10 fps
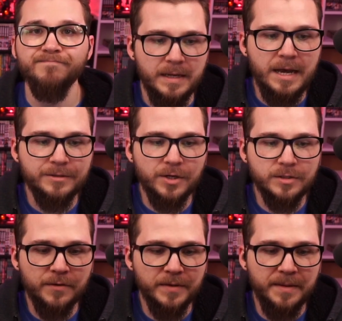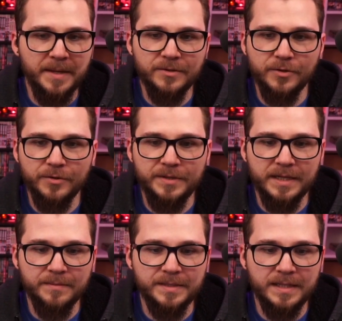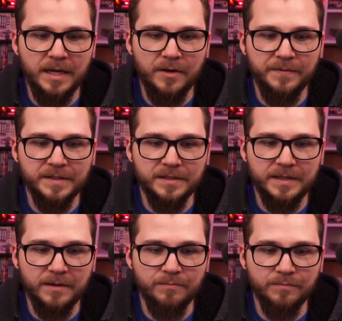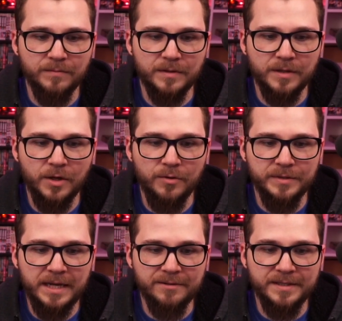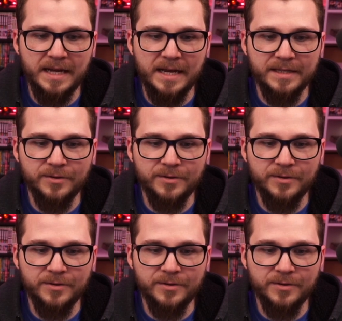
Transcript: Now, it starts off with him introducing himself. He just, like, goes outside.